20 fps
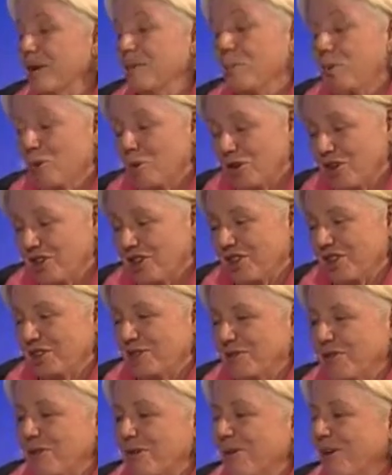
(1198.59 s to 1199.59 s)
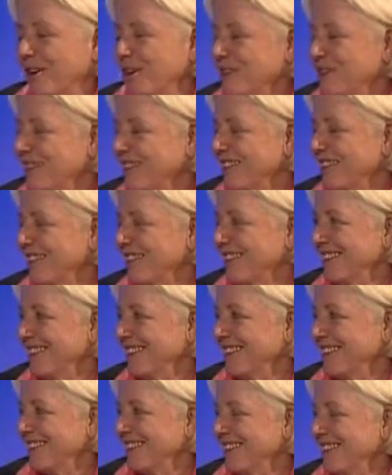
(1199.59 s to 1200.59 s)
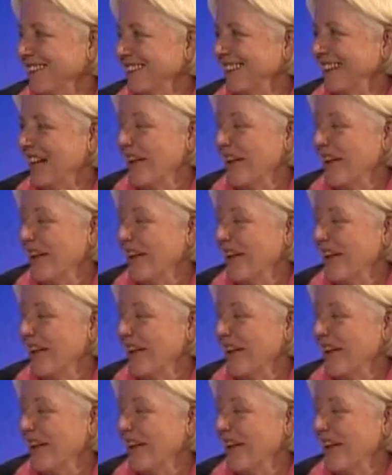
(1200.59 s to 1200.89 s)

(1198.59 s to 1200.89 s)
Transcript: abortion, of course. Who's going to work there?